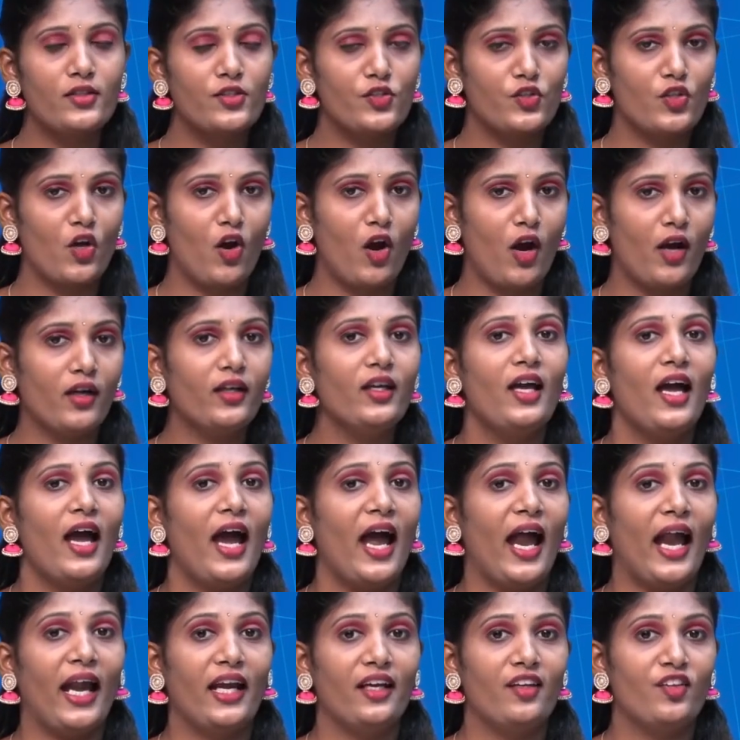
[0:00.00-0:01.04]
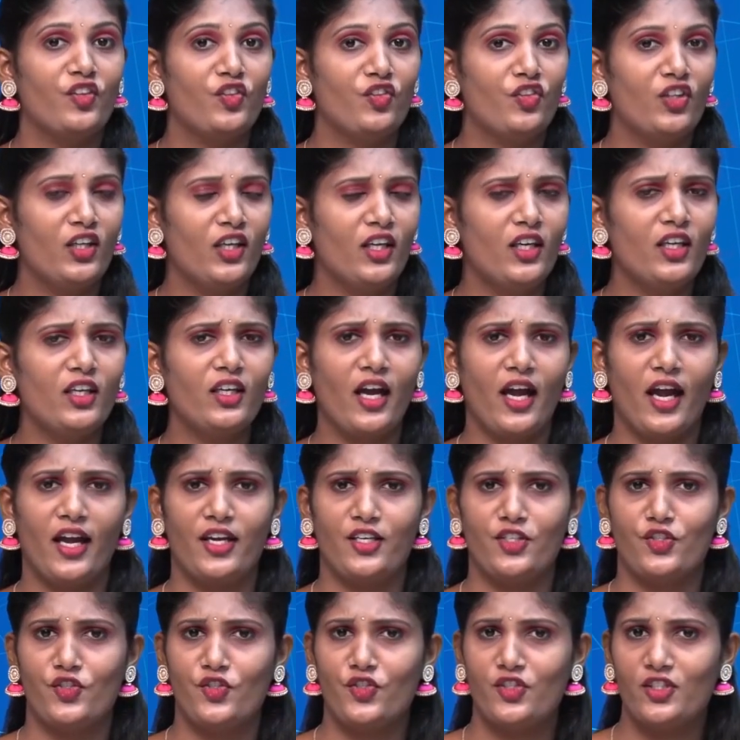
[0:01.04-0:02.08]
short and thick
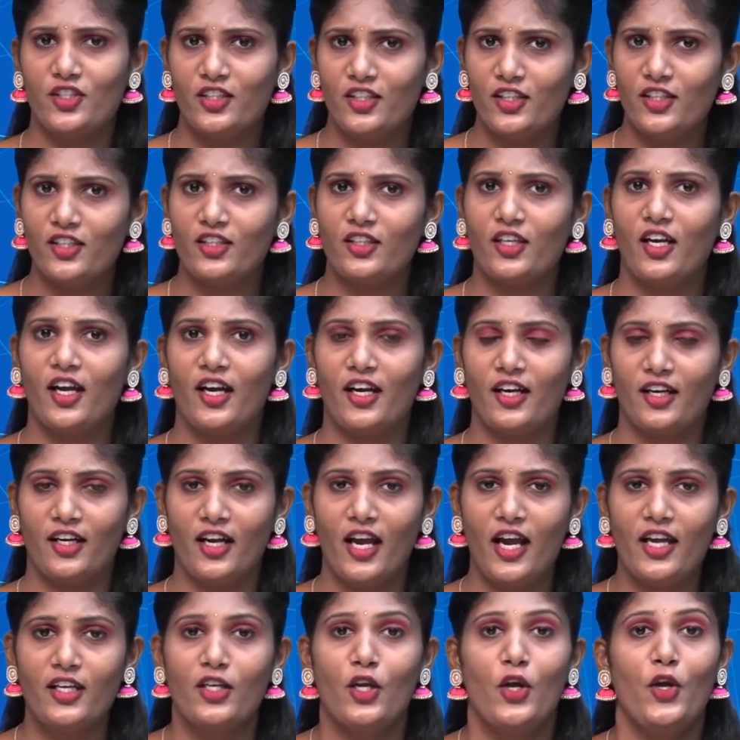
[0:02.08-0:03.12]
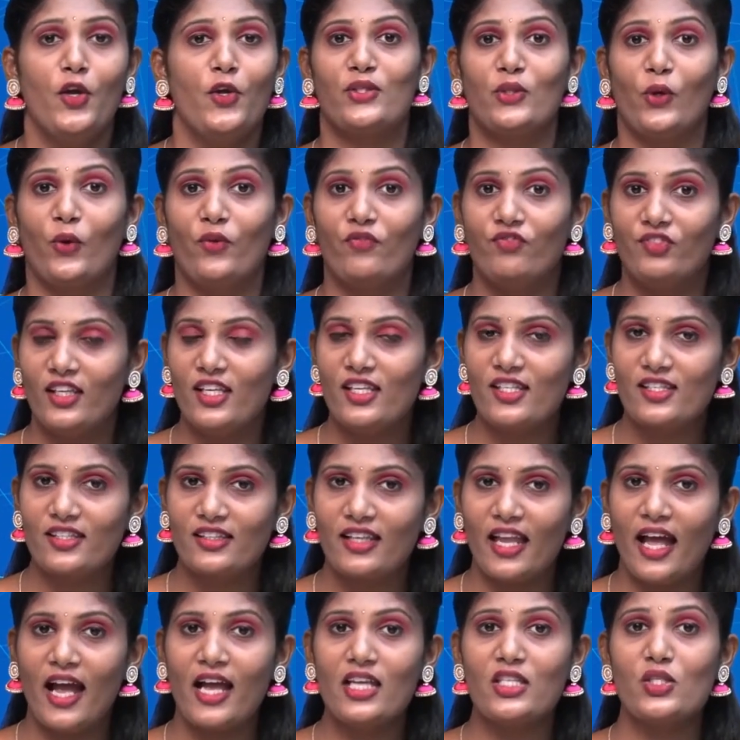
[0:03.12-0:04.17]
and thin, right? So in this
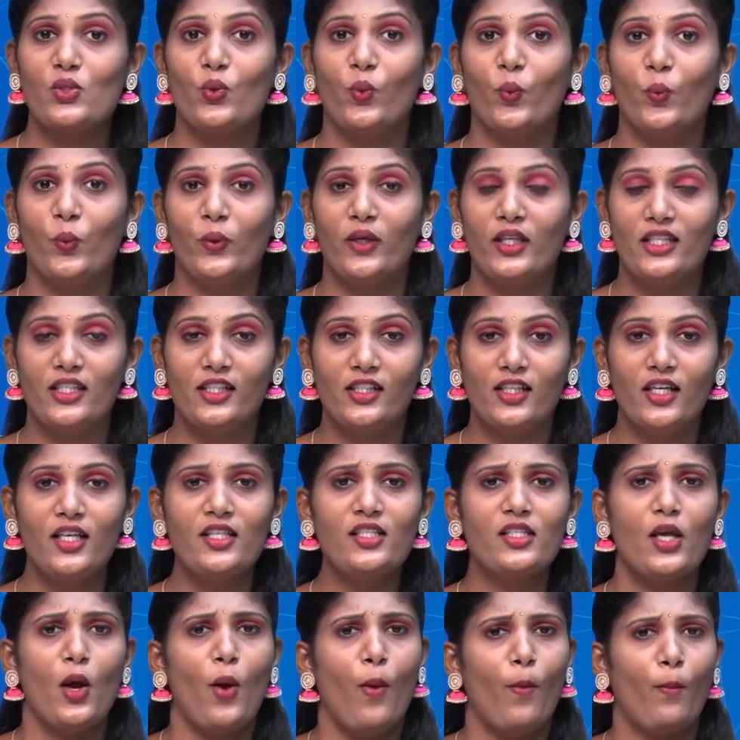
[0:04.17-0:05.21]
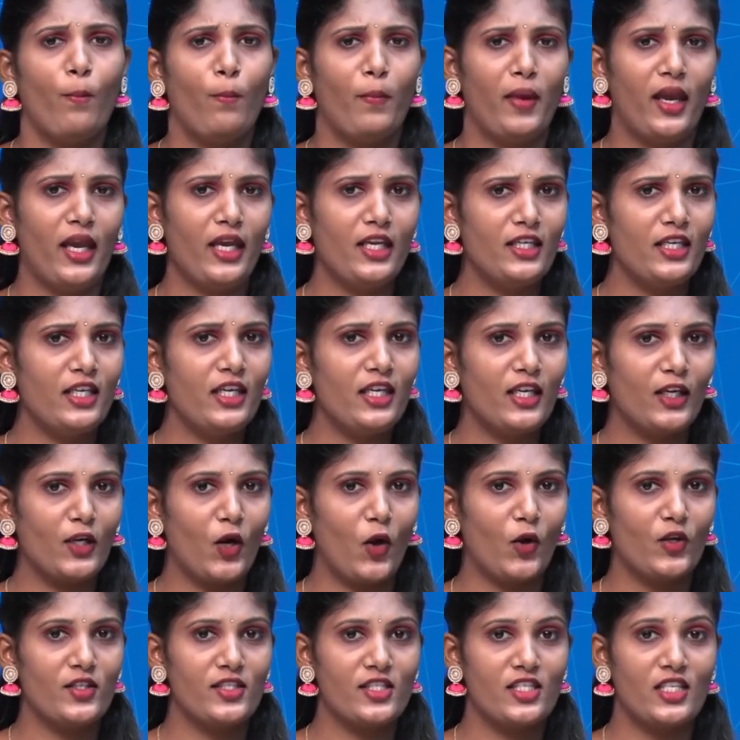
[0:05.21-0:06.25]
class we learned many
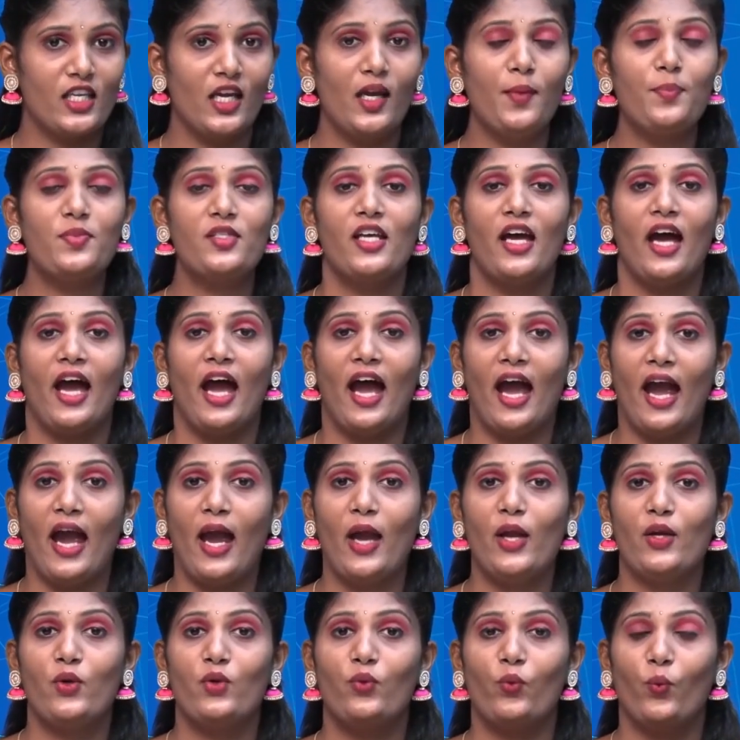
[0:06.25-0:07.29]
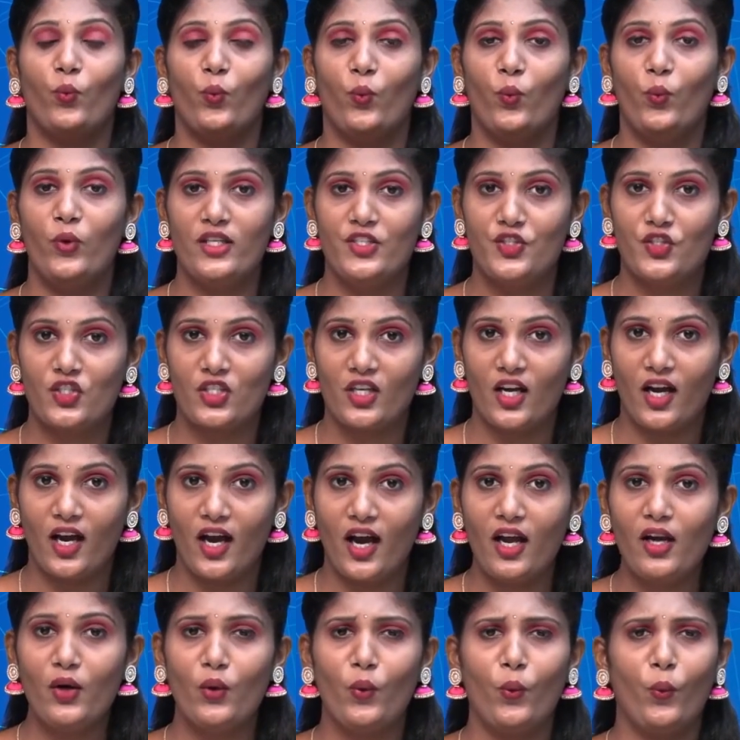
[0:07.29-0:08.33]
concepts and which
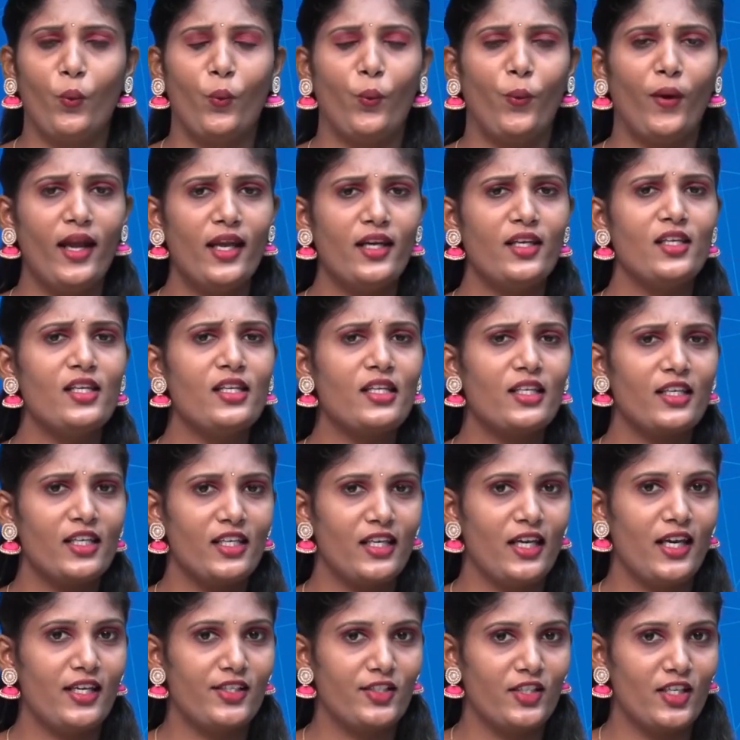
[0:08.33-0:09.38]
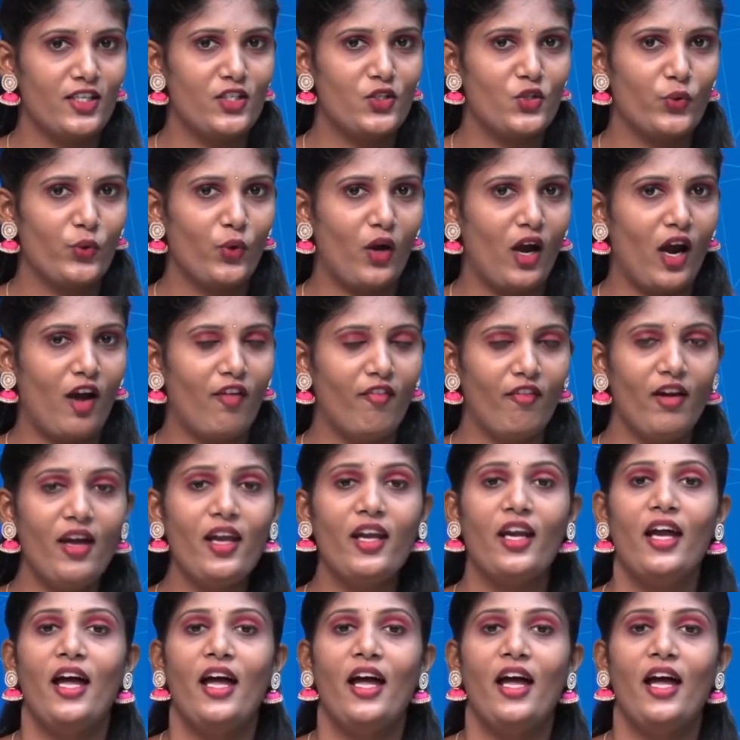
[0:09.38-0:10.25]
are very related to our